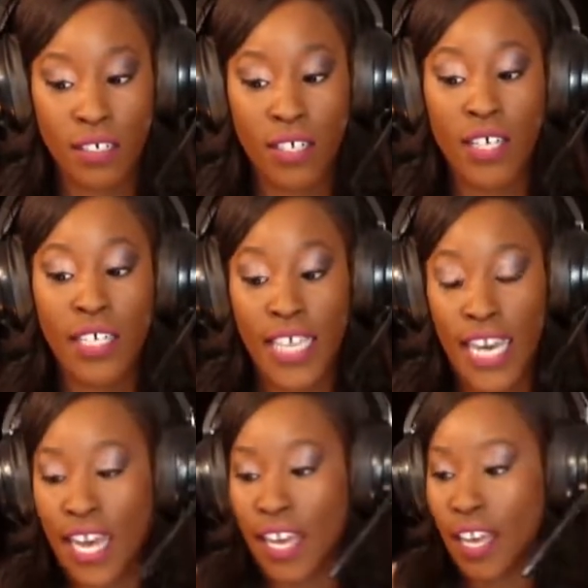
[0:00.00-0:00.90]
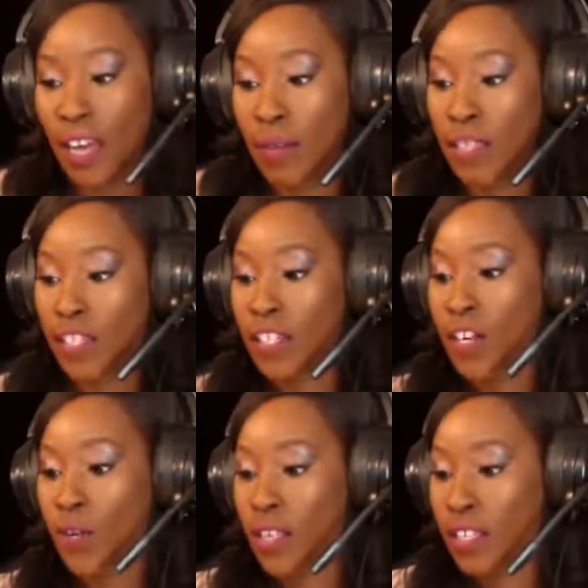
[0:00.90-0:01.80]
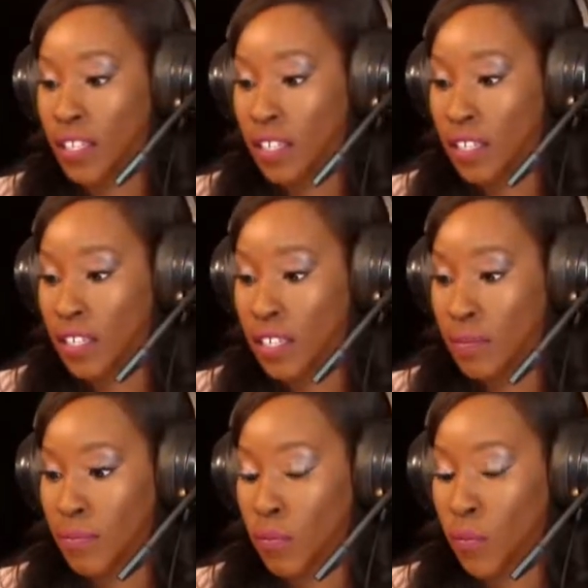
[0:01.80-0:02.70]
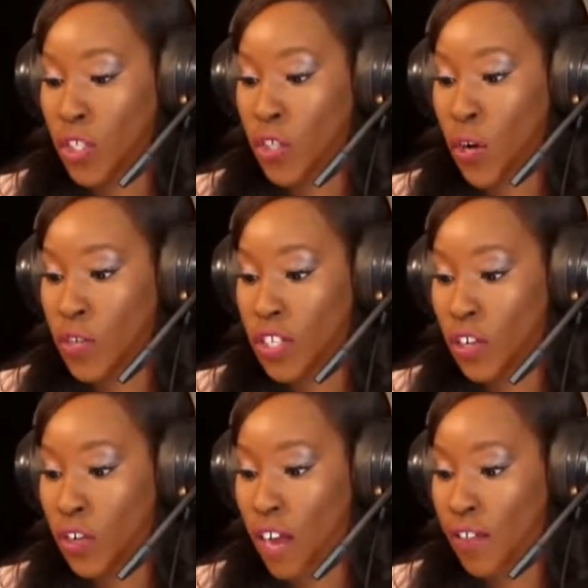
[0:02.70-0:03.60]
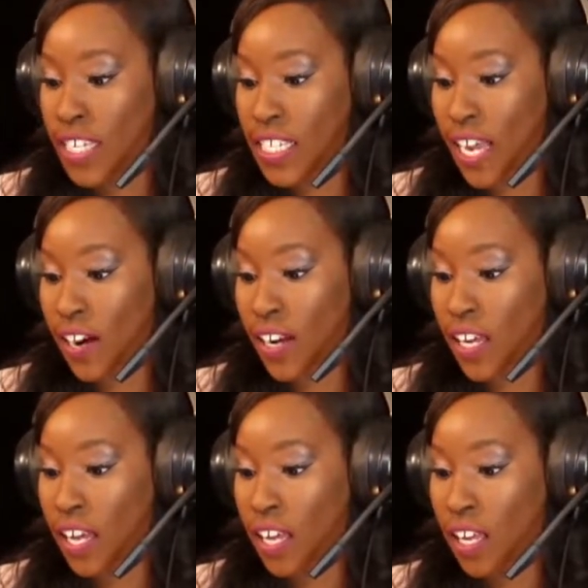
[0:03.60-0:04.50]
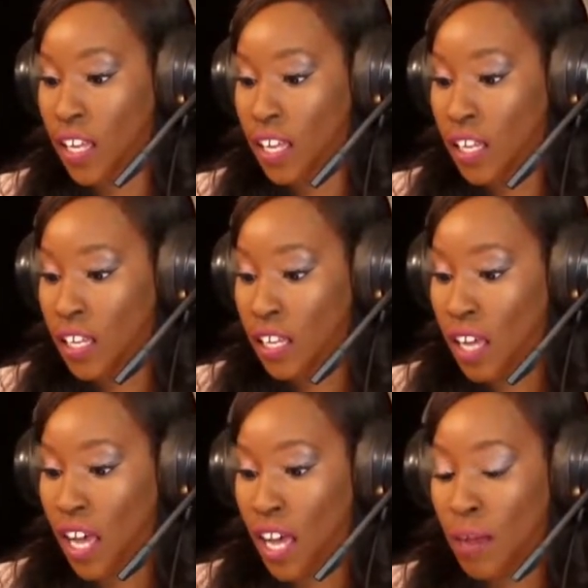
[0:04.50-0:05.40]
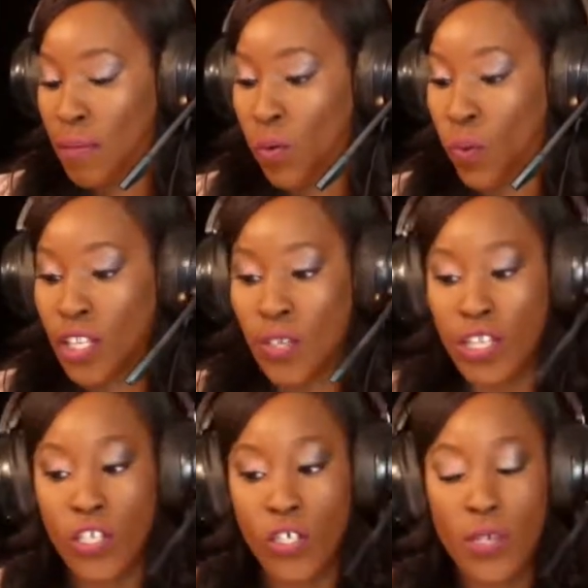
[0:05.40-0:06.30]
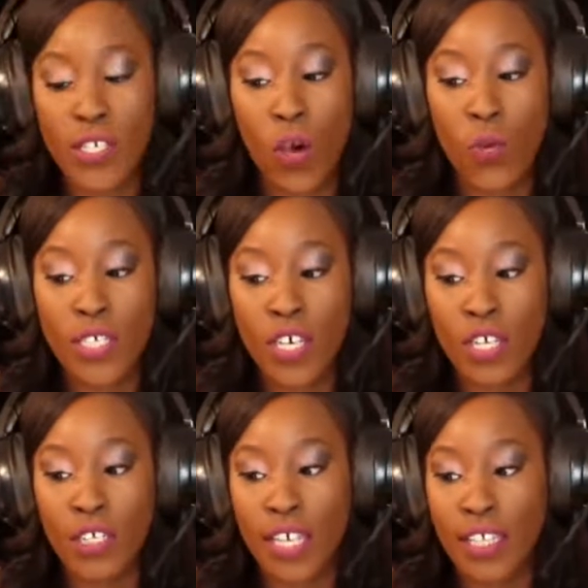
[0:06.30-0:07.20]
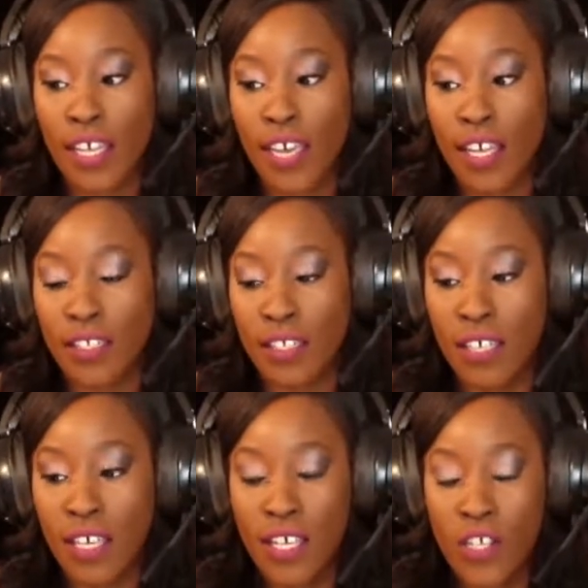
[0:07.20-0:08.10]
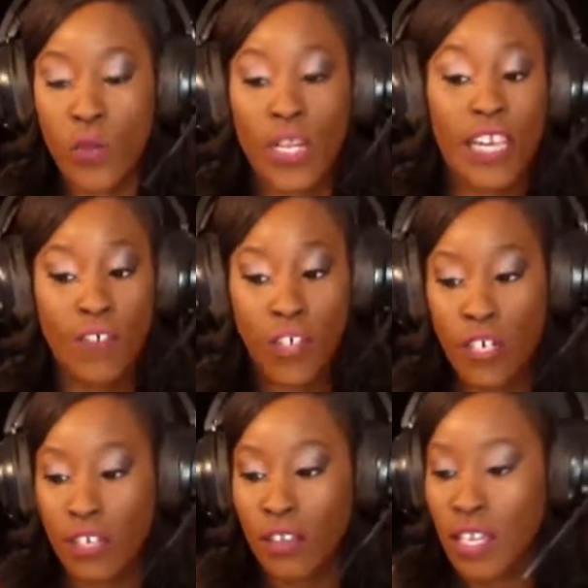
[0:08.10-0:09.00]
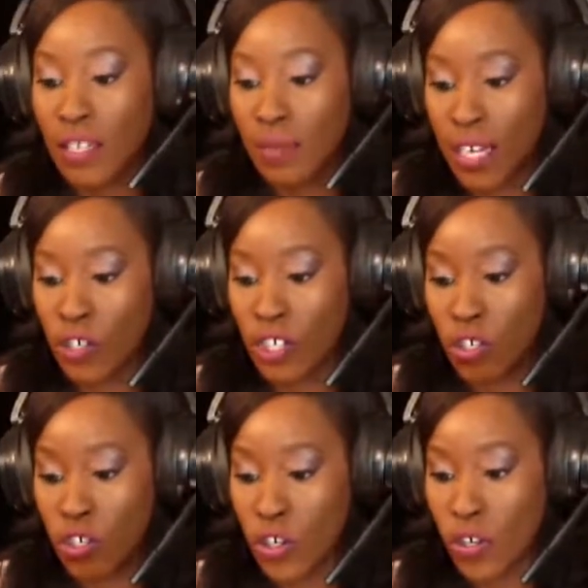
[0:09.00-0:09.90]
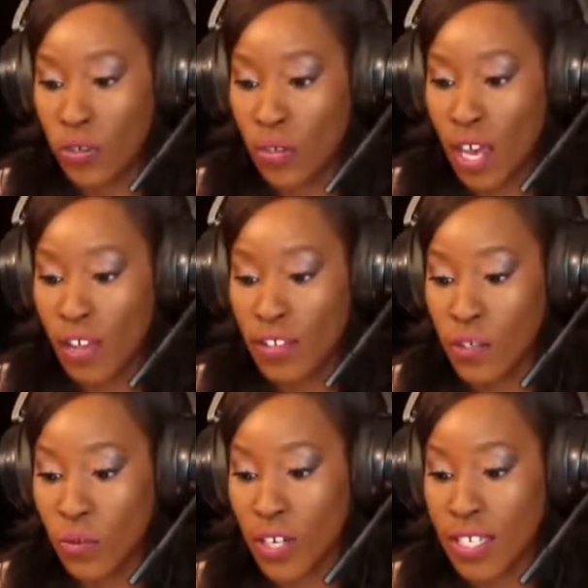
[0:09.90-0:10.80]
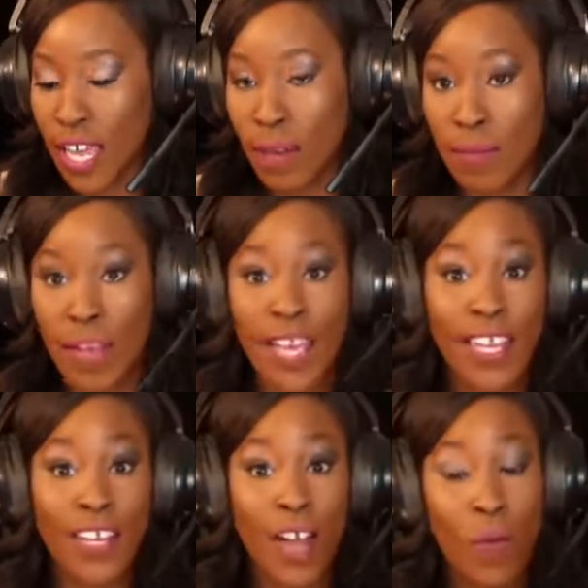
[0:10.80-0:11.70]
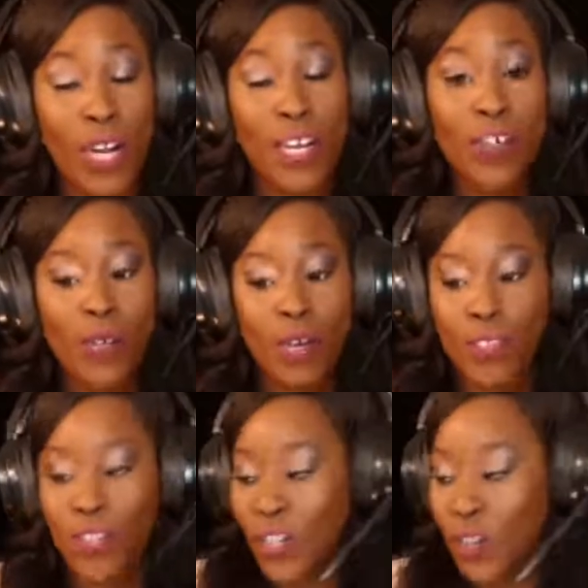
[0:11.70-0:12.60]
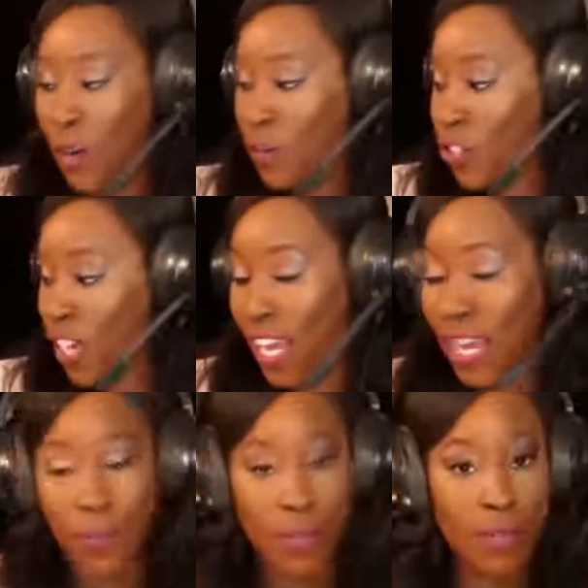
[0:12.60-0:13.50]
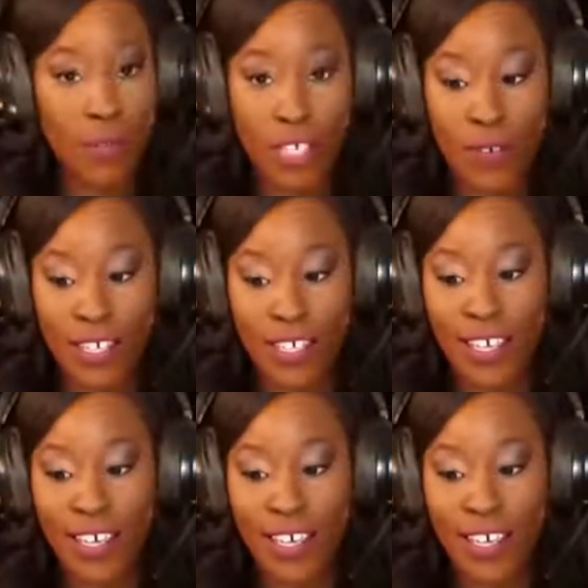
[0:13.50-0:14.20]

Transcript: Yeah. When you go to the graphics area, what you can do is go to like if you're okay, let me actually just show you how this works. Here's what I want you to do. I want you to hang up with me really quickly